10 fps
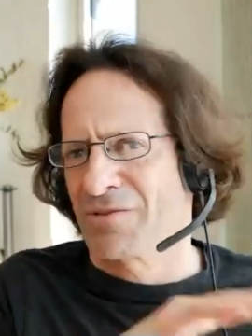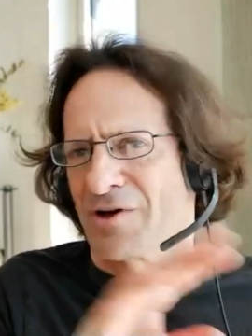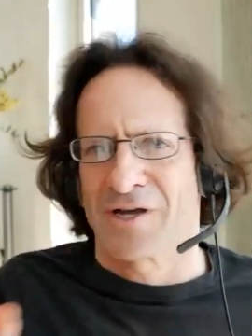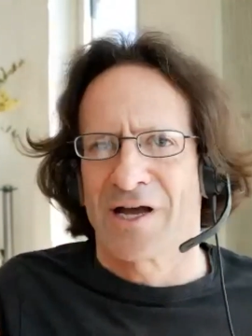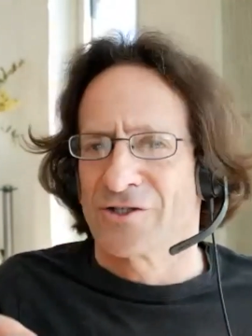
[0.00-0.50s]

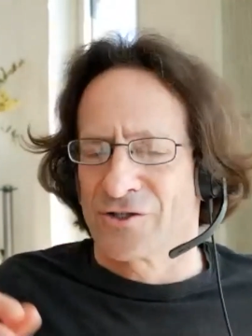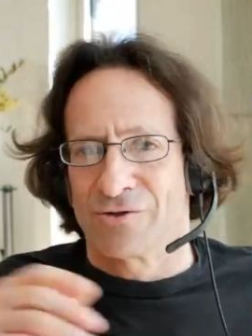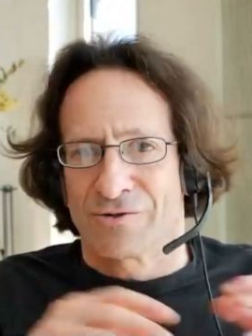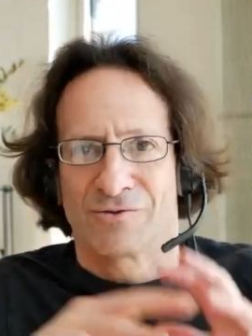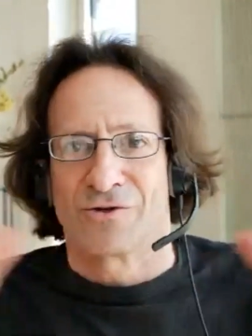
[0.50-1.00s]
Okay, it's
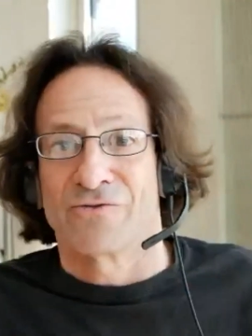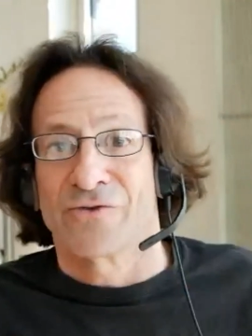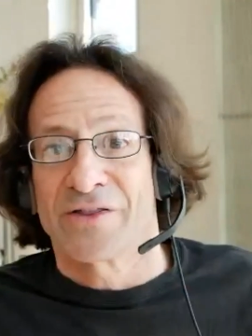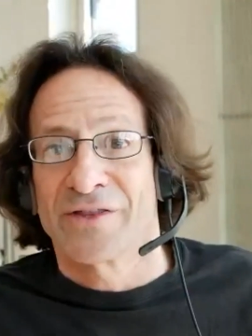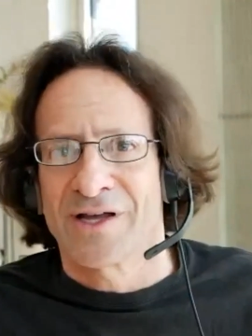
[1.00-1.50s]
not going to
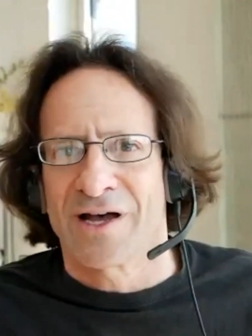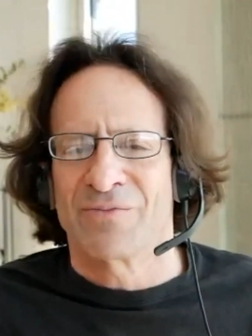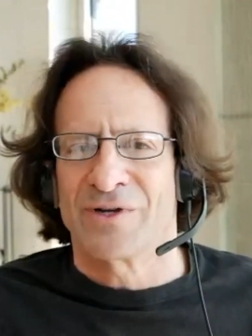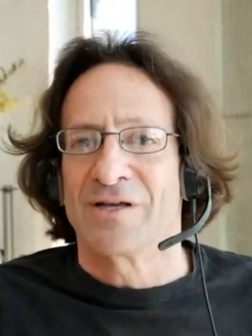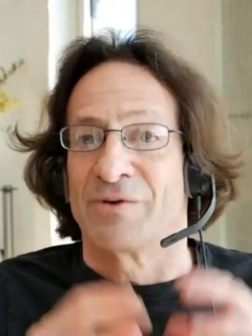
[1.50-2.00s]
fund the
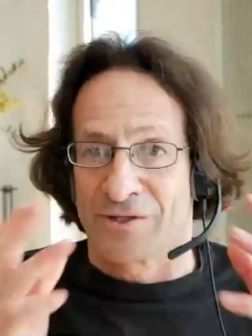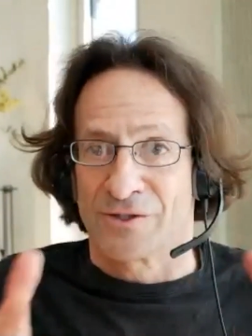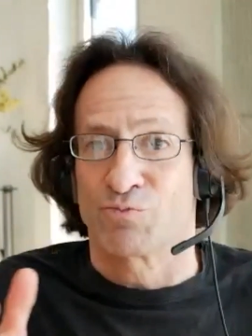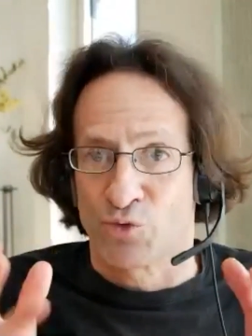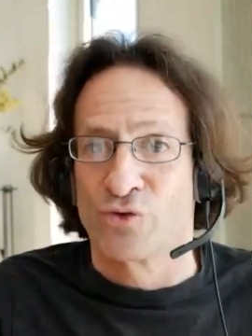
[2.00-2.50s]
company, but
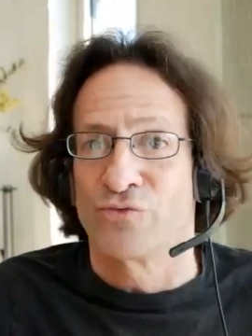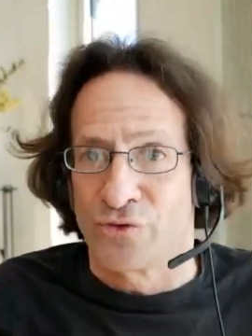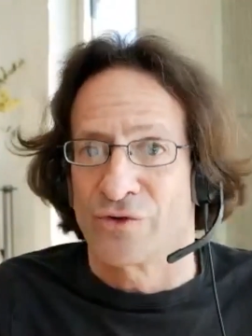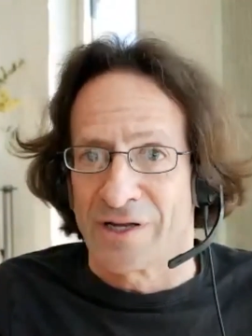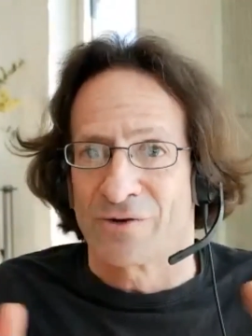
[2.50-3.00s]
it's proof
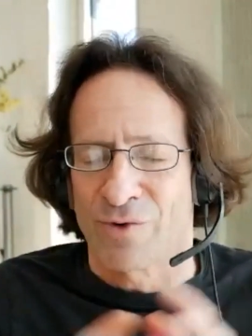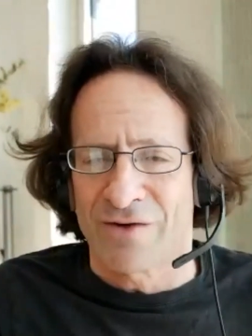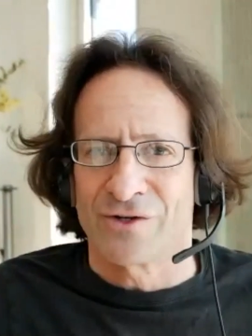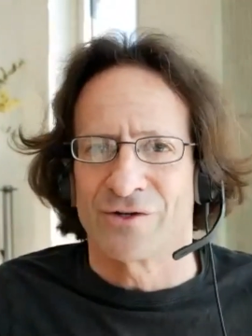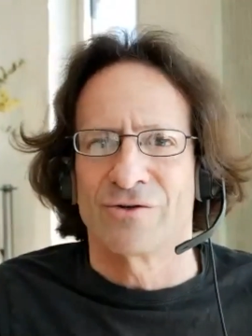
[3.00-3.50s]
you're getting
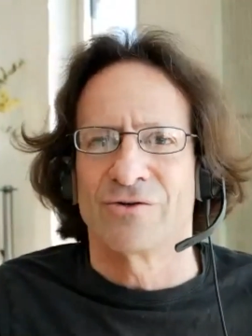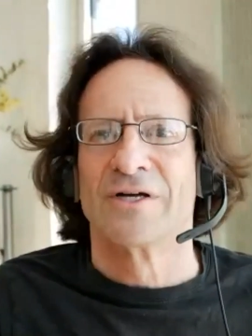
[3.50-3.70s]
revenue,